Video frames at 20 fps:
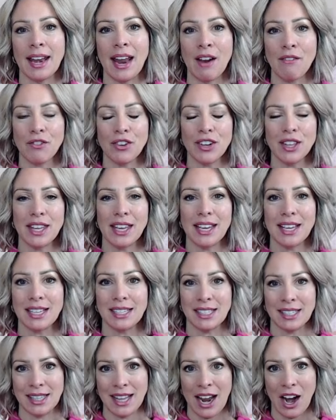and everything
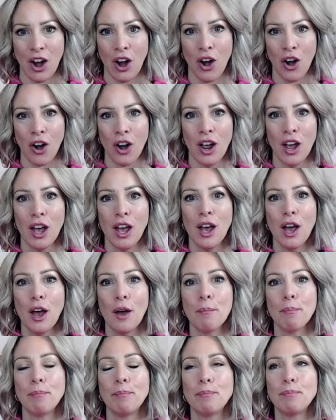is there
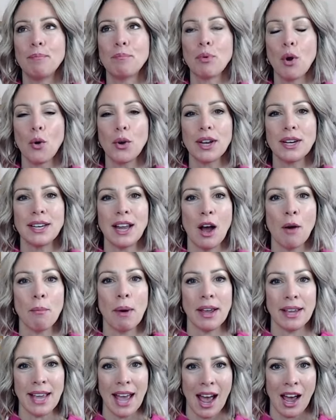broken down
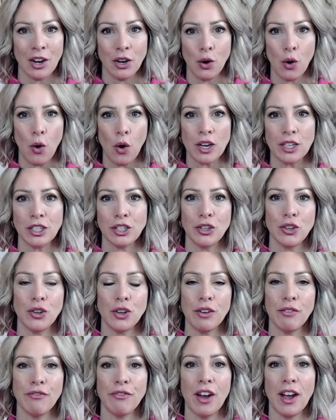by category so you
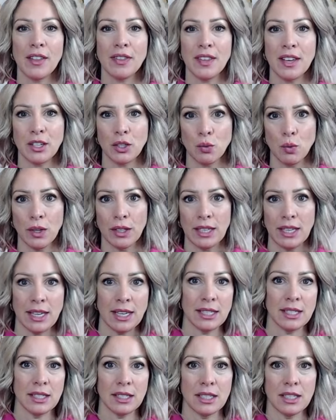can find things really
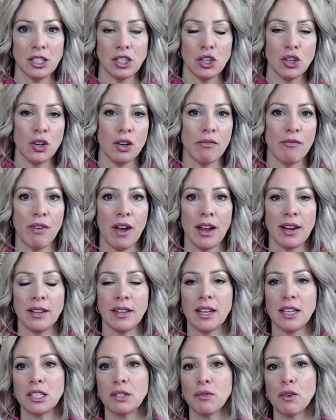easily. So you can find
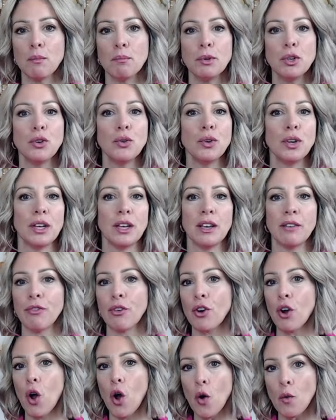things for beauty,
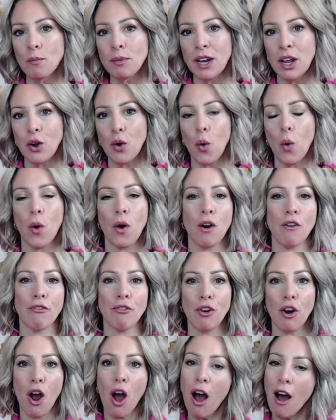for home decor,
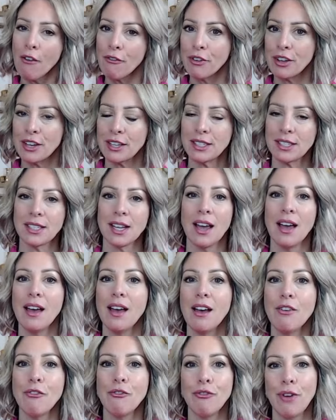for office,
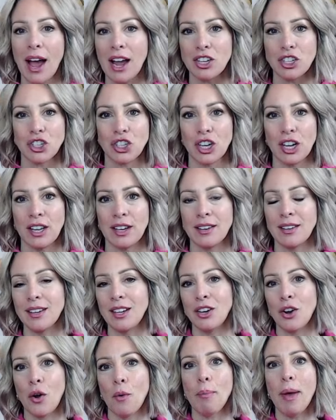fashion,
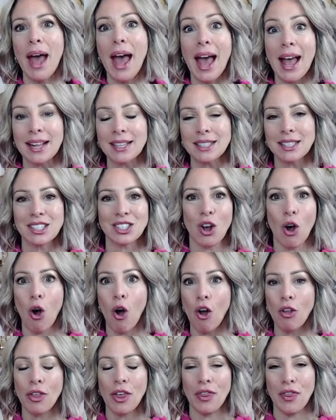you know, pets,
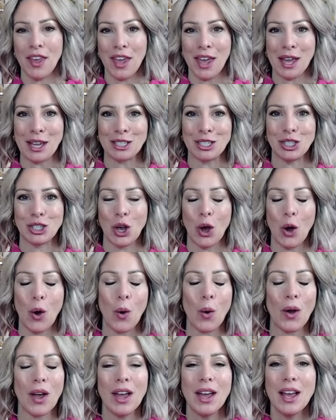all the things.
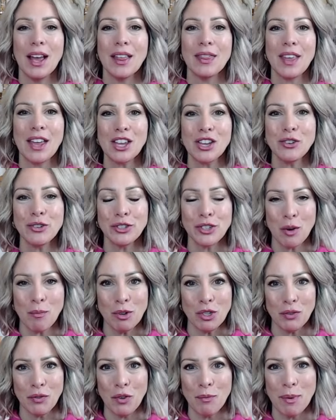So thank you so
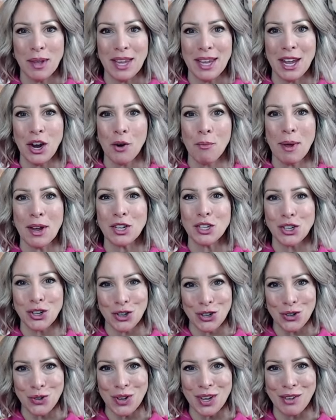much for being here. Make sure
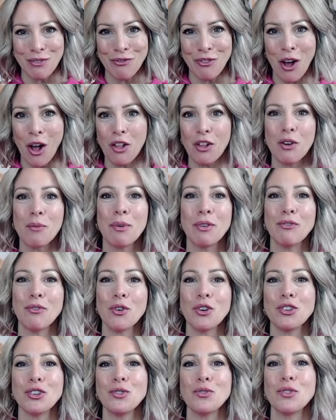you hit follow
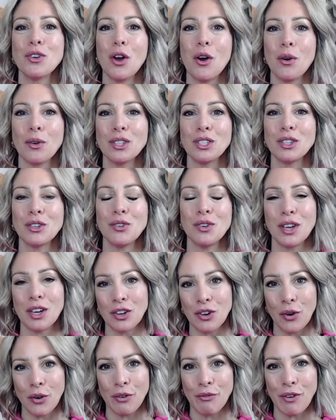before you go so you get
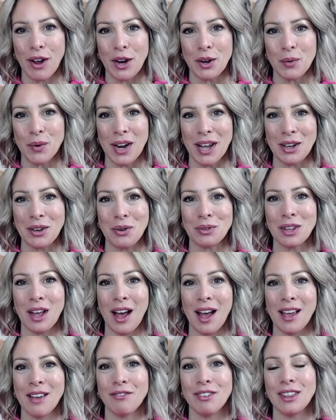notified when I go
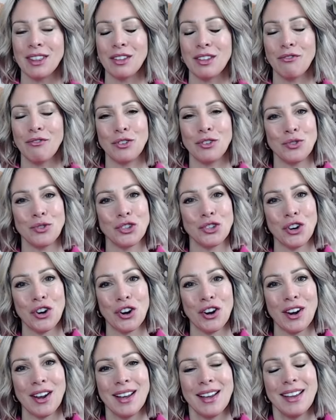live in the
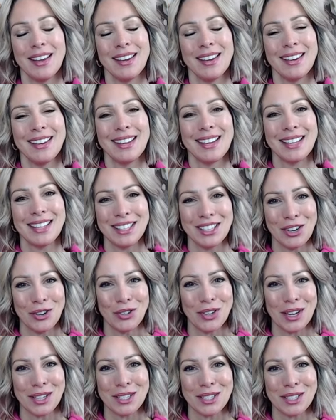future. Until next time.